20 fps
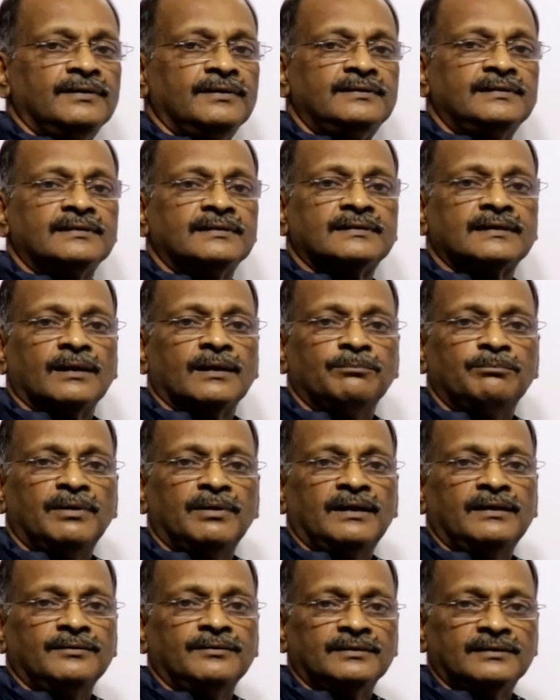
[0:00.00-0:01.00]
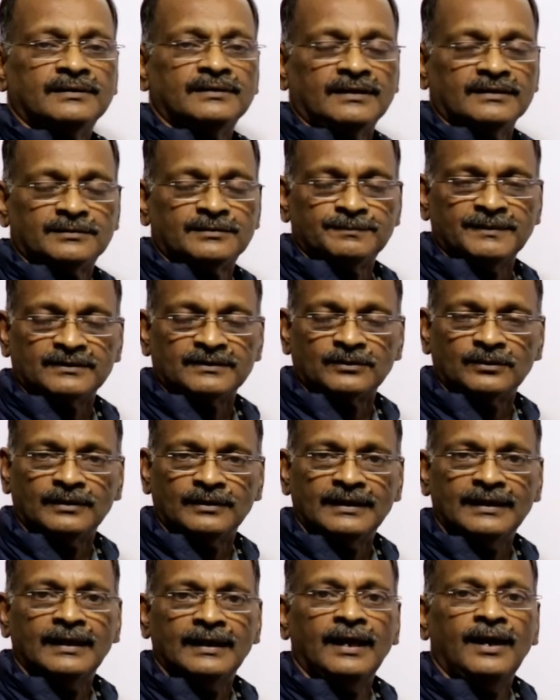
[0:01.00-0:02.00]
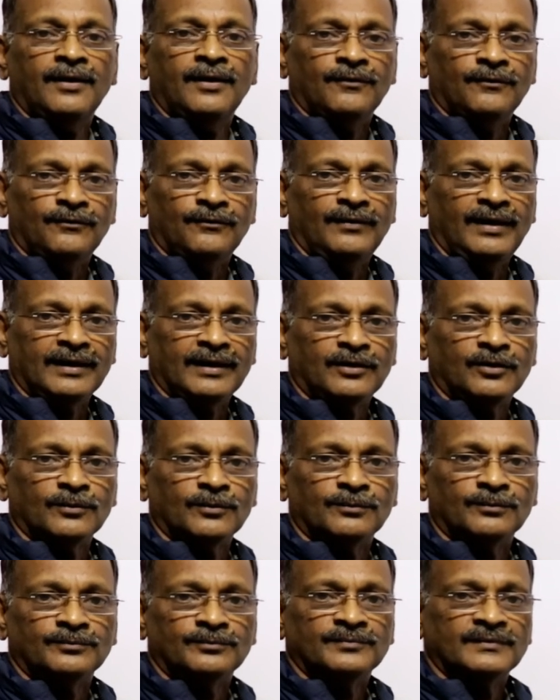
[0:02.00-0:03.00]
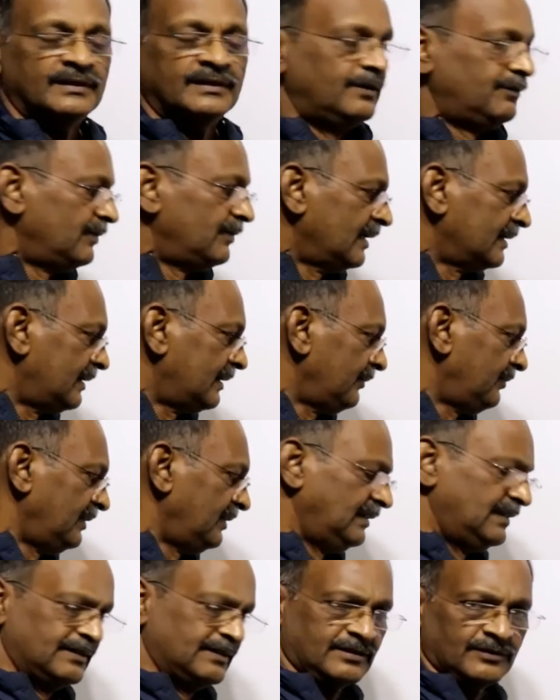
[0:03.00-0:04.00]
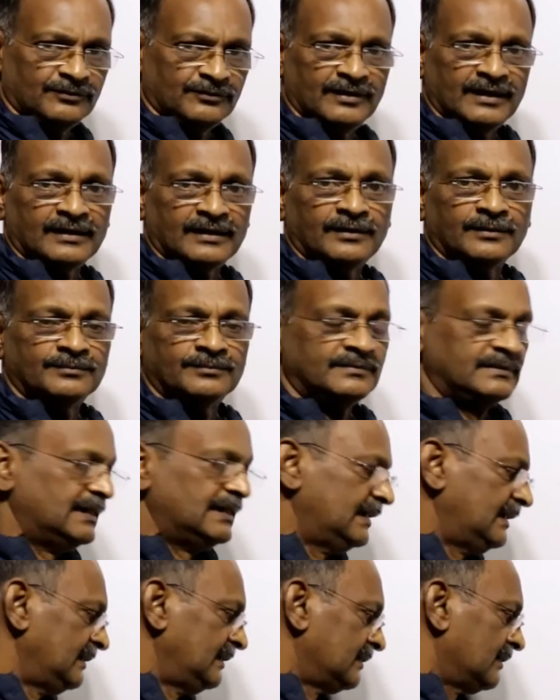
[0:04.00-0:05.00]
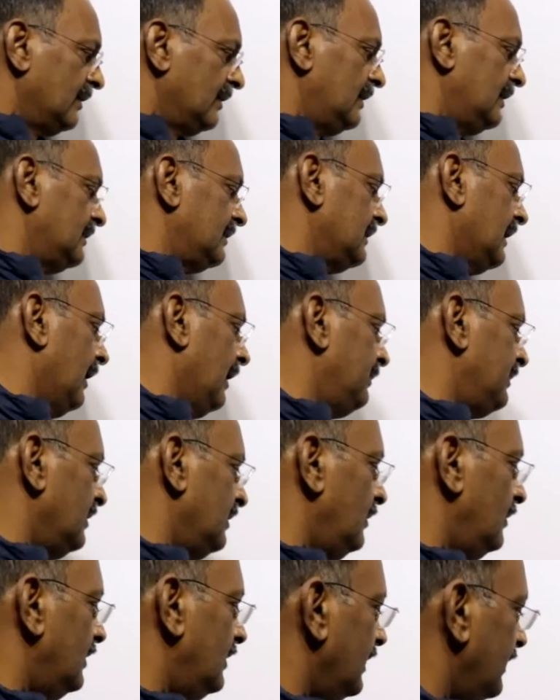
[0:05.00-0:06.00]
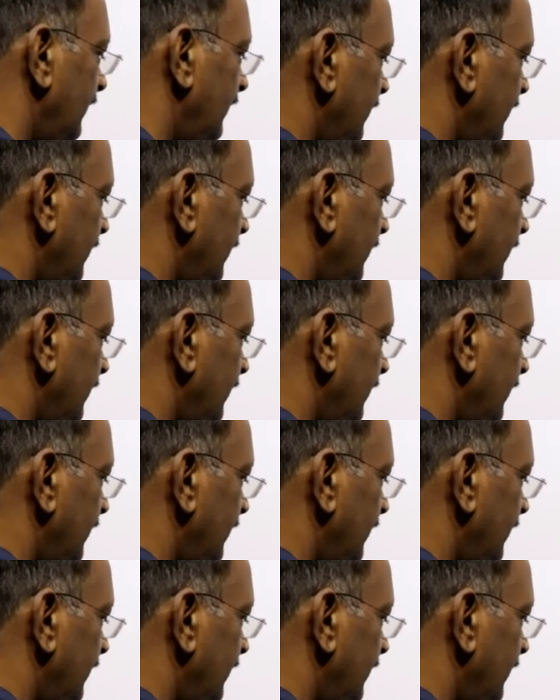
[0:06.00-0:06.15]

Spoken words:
which is compared with respect to the vacuum, refractive index of vacuum, that is called as absolute